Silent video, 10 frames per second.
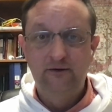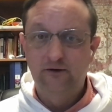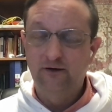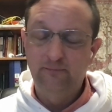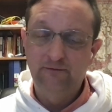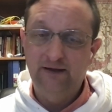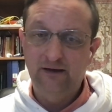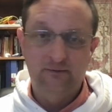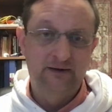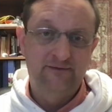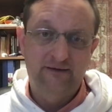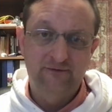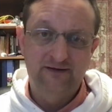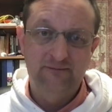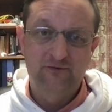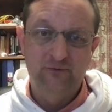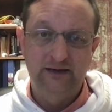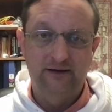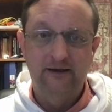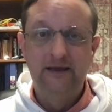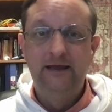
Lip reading: you're going to be vacuuming 7 times a week